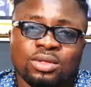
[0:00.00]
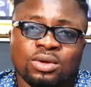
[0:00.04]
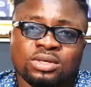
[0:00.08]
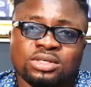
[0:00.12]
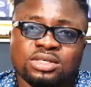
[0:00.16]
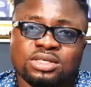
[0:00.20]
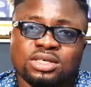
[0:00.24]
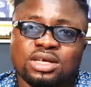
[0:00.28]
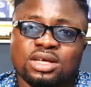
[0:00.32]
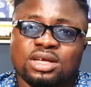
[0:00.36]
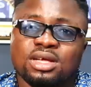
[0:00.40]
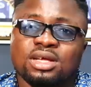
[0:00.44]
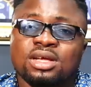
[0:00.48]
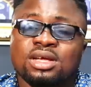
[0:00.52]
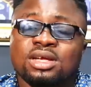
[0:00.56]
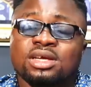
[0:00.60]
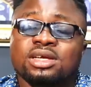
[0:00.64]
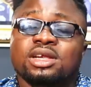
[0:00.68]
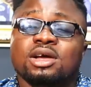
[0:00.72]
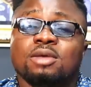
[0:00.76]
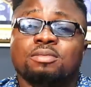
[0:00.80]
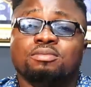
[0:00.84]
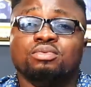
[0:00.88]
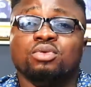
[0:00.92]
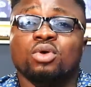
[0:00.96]
Or say
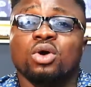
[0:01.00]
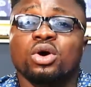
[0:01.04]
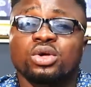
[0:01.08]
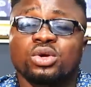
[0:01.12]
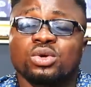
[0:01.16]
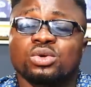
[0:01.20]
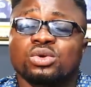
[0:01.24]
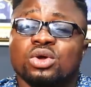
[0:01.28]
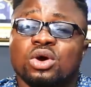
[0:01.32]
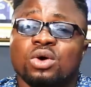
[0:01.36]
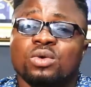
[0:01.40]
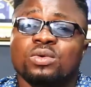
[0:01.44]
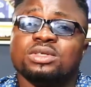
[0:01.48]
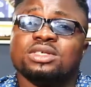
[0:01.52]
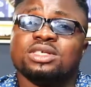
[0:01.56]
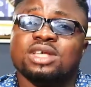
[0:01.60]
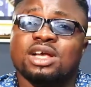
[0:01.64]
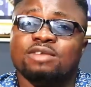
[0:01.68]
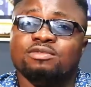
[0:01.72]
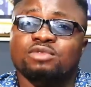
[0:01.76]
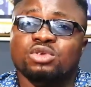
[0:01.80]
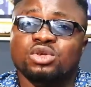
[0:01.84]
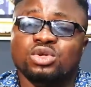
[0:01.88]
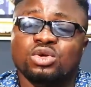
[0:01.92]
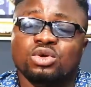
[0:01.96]
the poor you'd always
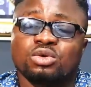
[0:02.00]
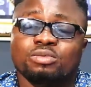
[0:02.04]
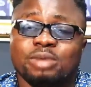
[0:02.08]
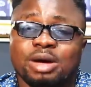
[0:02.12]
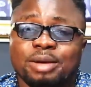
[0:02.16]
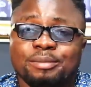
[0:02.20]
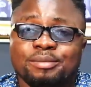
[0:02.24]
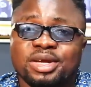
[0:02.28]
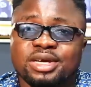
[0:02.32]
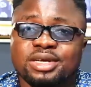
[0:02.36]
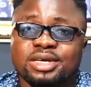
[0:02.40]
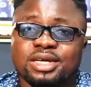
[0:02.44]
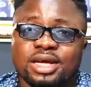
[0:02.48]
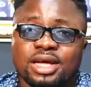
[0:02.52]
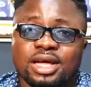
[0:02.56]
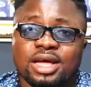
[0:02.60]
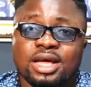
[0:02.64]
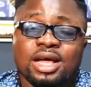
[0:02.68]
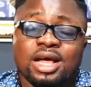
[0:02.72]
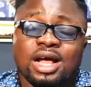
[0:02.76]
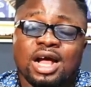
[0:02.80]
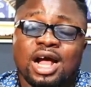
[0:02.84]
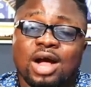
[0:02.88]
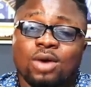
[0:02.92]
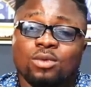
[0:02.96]
have with you, but maybe
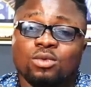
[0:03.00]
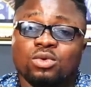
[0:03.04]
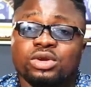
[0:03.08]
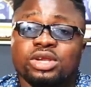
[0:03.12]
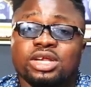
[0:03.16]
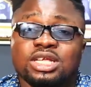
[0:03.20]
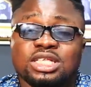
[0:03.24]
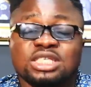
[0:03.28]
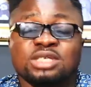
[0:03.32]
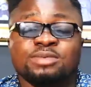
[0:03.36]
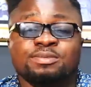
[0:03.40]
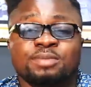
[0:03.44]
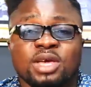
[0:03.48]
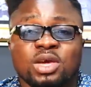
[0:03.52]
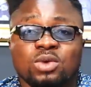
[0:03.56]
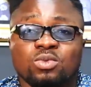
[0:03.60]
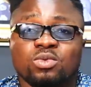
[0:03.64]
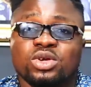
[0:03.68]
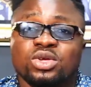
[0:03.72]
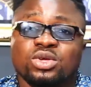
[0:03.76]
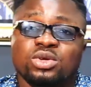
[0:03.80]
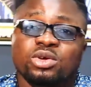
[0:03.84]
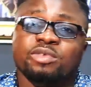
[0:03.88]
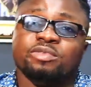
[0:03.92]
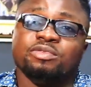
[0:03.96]
I wouldn't be
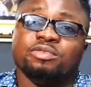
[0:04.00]
with you